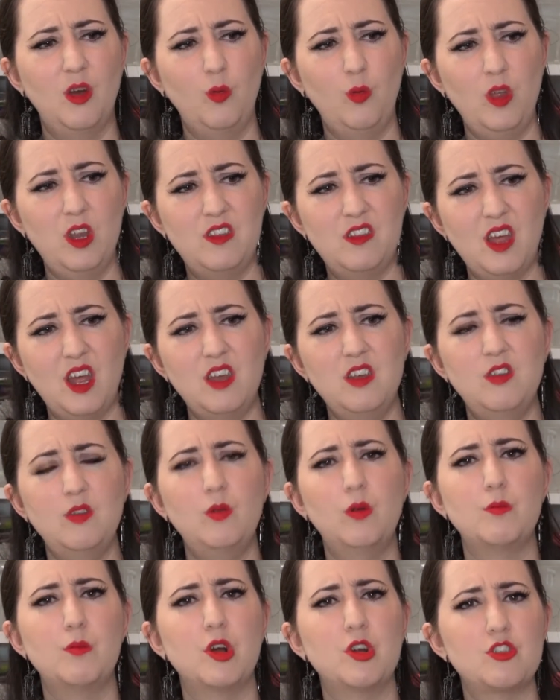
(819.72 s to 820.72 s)
we tend
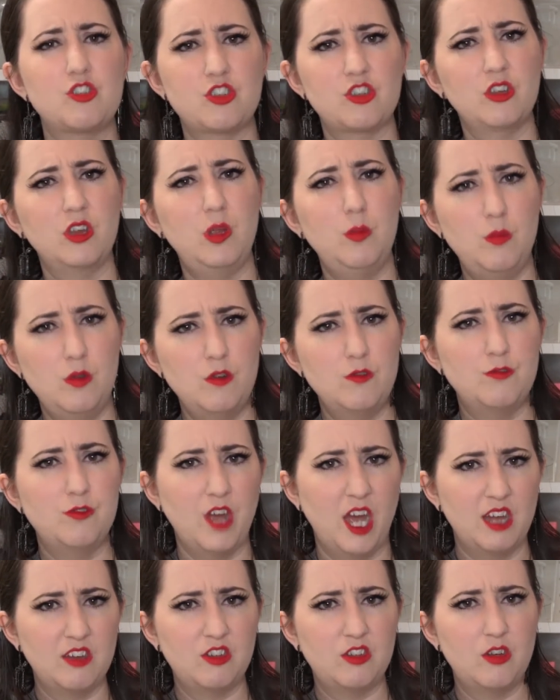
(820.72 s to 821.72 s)
to emotionally move
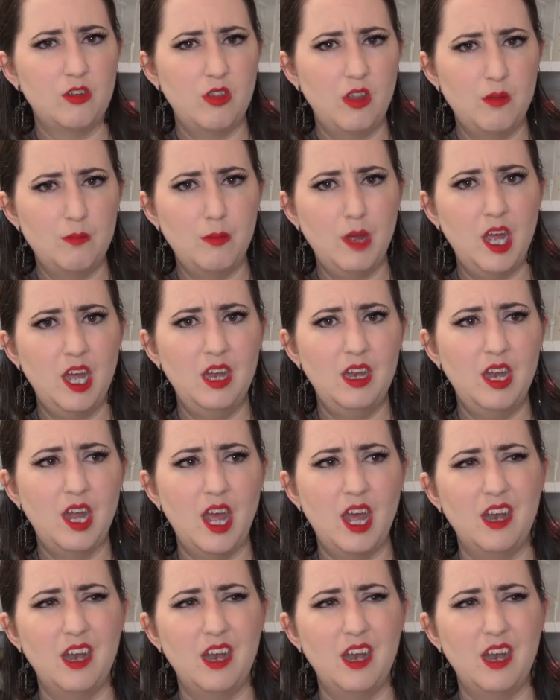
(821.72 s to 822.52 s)
faster than men,